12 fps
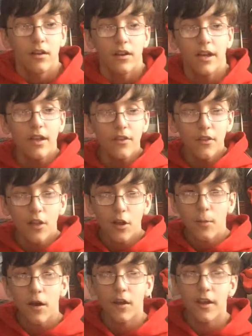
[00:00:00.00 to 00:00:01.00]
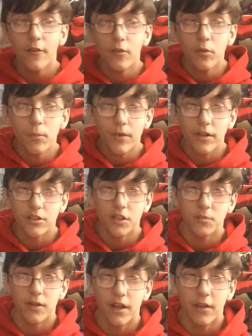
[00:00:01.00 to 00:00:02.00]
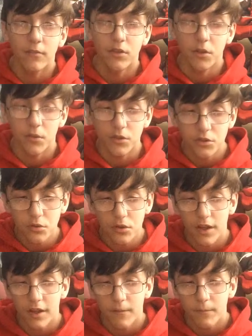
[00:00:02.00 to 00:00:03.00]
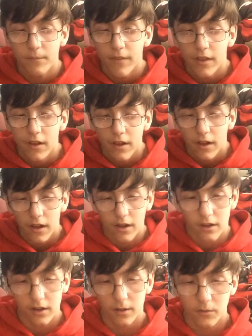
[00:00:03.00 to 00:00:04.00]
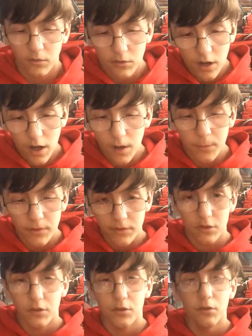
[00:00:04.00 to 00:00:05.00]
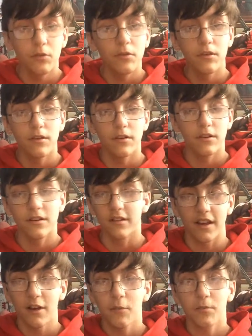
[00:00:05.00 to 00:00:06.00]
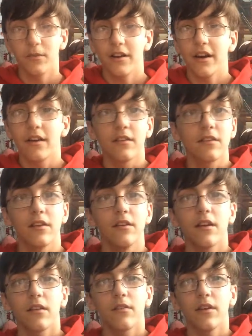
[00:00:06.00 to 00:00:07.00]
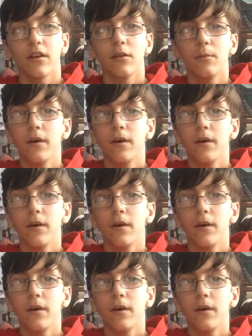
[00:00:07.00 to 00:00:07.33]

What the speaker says: Hit the like button if you want me to change my name to a shorter name. Subscribe because it helps me, and see you in the next video.